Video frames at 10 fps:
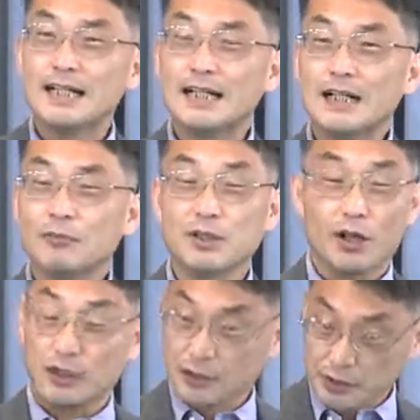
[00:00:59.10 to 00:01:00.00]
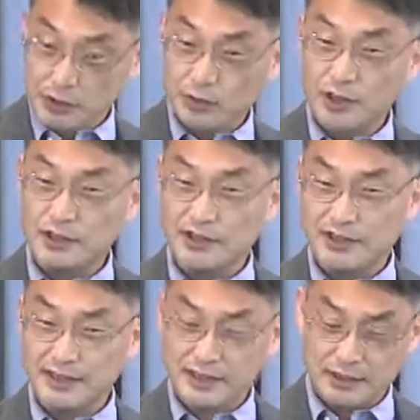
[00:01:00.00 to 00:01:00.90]
uh, we are continuing our
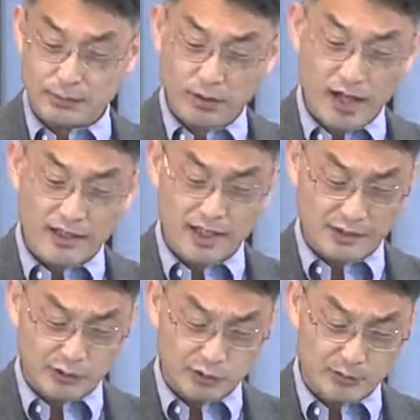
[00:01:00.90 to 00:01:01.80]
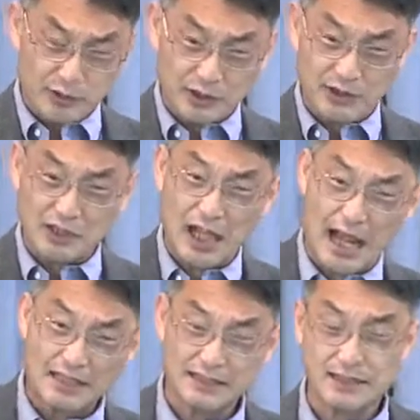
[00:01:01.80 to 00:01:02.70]
series in the plotline of Scripture.
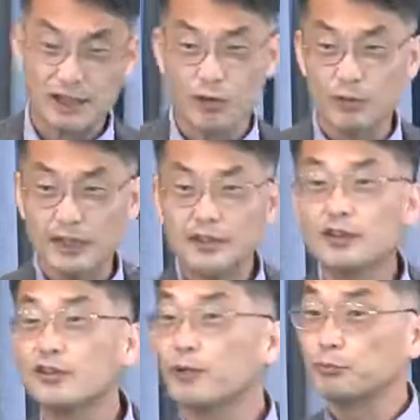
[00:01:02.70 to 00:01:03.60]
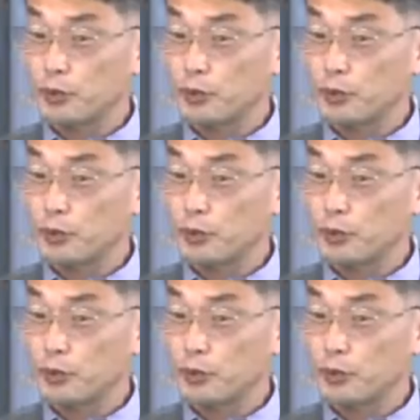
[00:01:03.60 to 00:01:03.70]
Last uh, week, Kukum